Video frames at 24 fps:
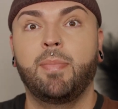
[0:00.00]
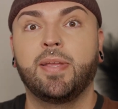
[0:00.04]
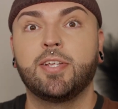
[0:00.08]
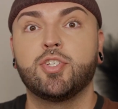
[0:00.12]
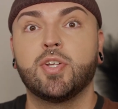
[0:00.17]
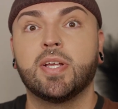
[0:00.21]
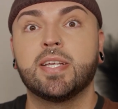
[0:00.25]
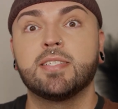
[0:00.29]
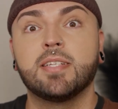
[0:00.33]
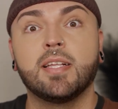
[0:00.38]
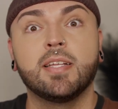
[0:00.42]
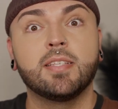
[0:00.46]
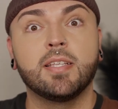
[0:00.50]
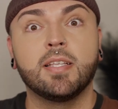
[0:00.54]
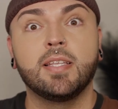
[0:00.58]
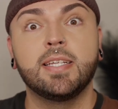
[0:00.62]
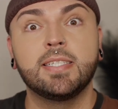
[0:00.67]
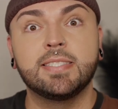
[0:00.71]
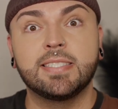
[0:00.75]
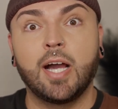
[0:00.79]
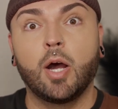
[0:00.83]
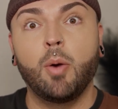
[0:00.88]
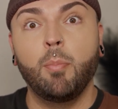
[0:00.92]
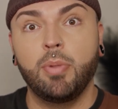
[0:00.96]
Make sure you guys click the
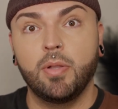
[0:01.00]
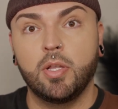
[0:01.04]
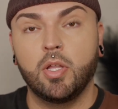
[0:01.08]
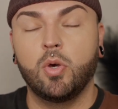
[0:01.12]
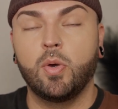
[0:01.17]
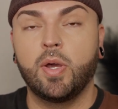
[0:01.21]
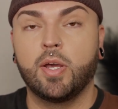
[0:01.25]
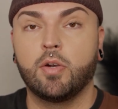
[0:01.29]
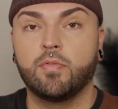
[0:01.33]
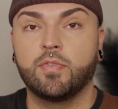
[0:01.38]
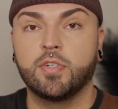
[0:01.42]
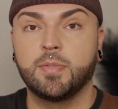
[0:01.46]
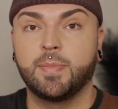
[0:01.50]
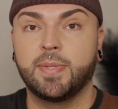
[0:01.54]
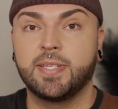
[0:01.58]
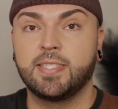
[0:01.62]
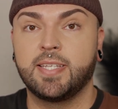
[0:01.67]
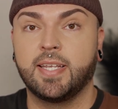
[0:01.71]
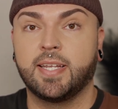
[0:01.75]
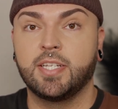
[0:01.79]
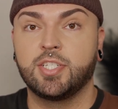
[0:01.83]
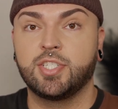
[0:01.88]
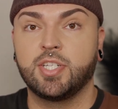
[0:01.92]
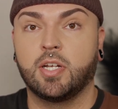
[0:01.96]
link down below. Head over to my
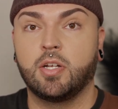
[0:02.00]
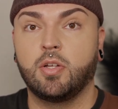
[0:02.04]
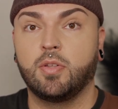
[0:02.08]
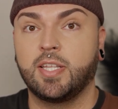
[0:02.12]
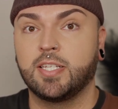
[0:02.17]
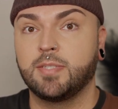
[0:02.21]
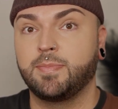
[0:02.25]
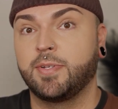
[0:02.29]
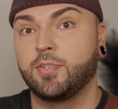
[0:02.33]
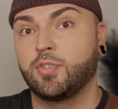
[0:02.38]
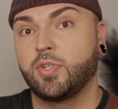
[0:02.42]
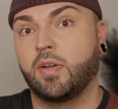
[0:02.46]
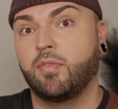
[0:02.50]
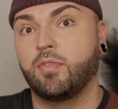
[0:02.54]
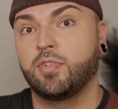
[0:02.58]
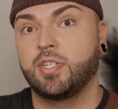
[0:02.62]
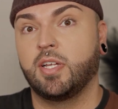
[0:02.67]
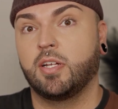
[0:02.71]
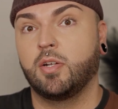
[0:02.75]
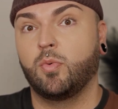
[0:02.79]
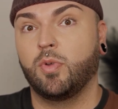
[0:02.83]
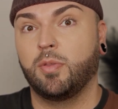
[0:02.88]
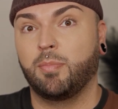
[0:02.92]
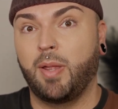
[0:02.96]
second channel. That's my travel
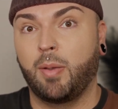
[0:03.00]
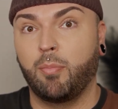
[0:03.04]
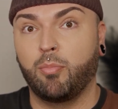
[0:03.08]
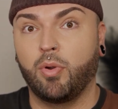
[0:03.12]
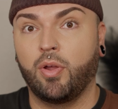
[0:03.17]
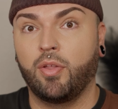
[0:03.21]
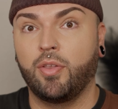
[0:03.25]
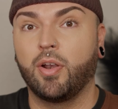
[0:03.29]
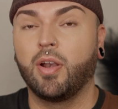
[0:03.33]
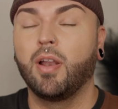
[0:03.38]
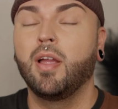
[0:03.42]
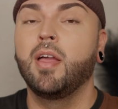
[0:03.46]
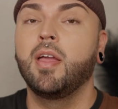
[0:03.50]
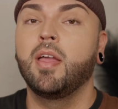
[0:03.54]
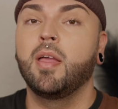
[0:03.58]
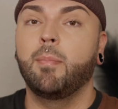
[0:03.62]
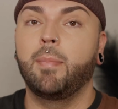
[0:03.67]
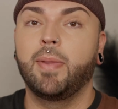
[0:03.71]
channel with my brother.